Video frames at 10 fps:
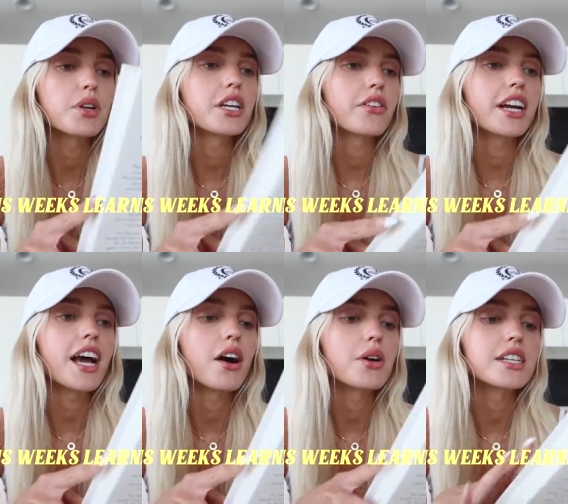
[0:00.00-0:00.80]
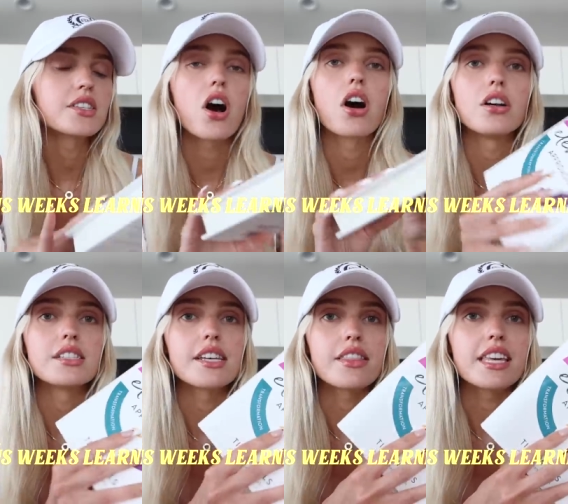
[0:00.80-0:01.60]
Right now is
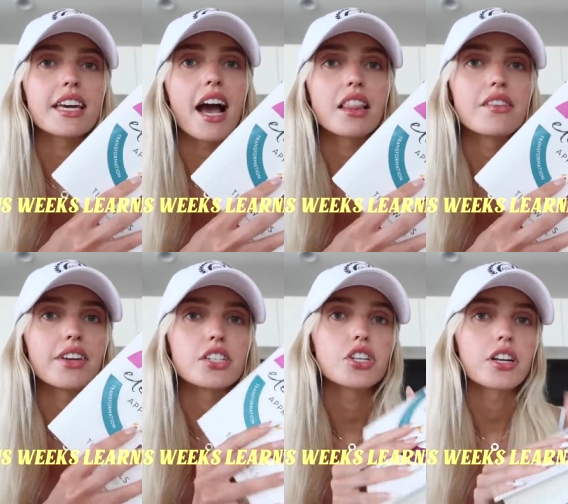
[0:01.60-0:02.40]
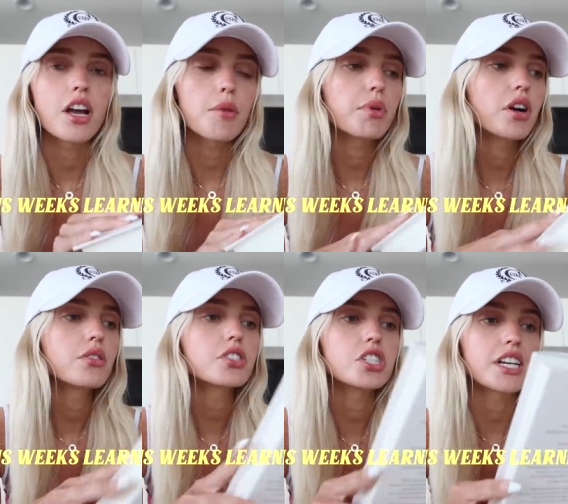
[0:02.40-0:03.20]
called The Elevation
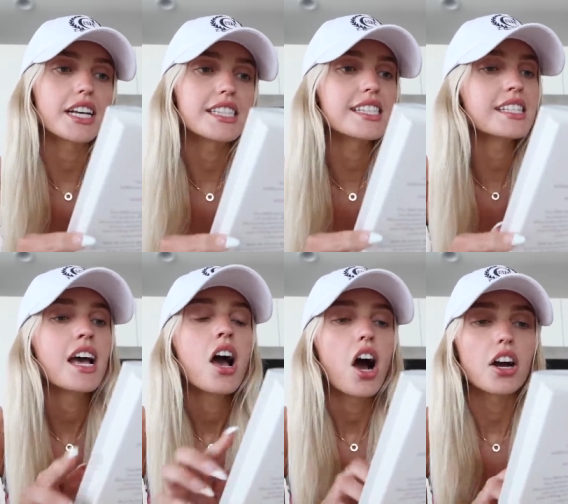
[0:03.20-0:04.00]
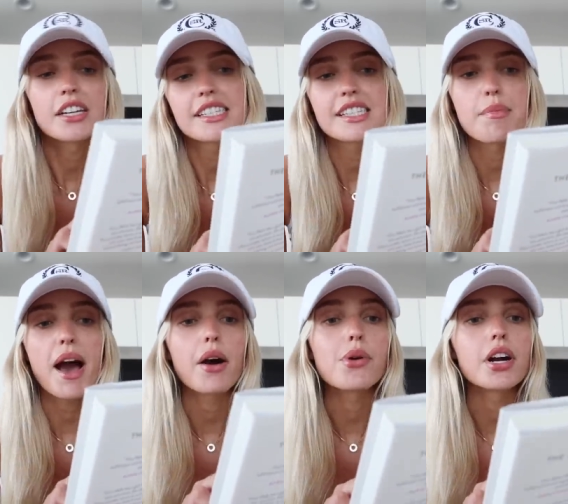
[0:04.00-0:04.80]
Approach. It's harness the
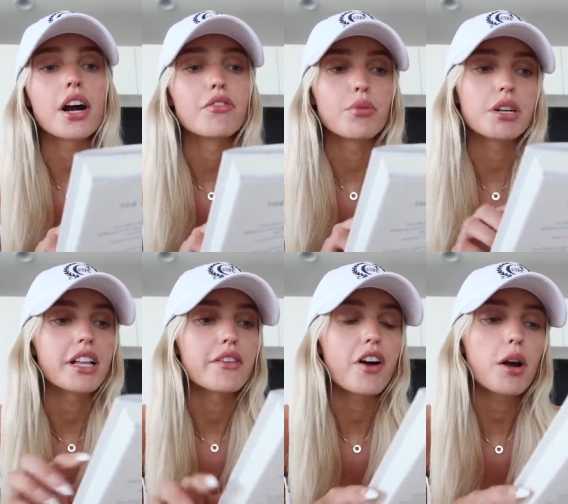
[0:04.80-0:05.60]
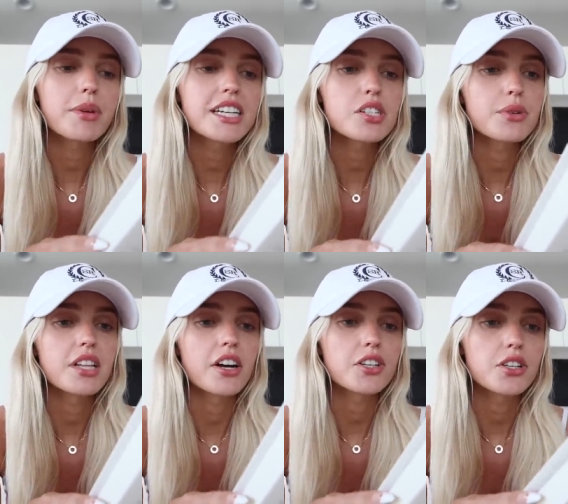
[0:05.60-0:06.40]
power of work-life harmony to
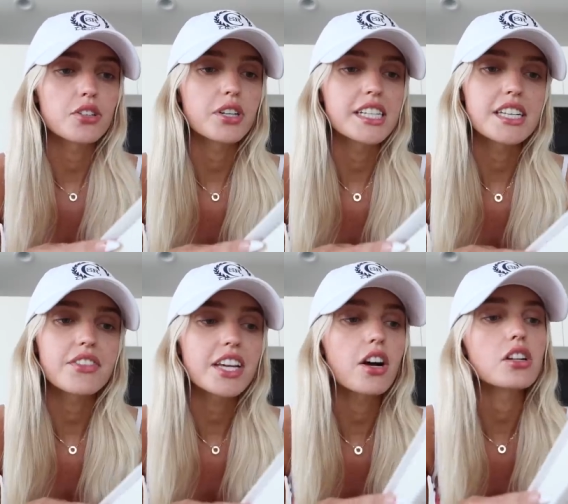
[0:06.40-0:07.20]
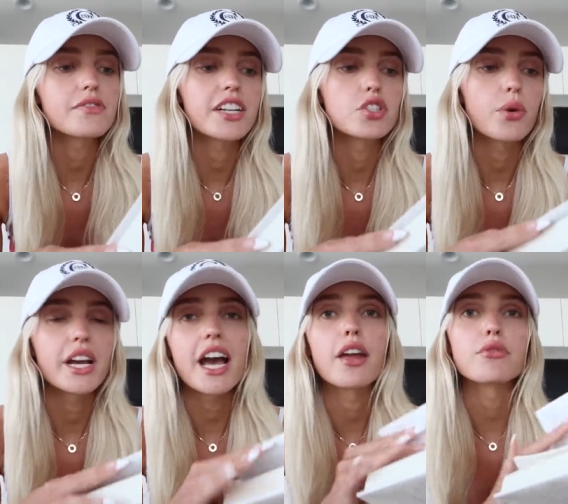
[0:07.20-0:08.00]
unlock your creativity, cultivate
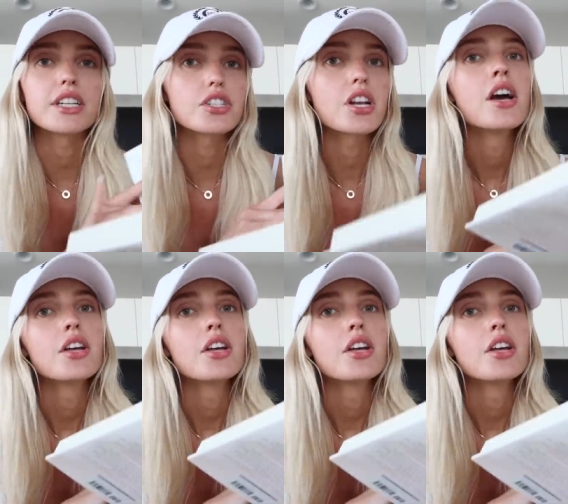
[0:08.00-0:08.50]
joy, and reach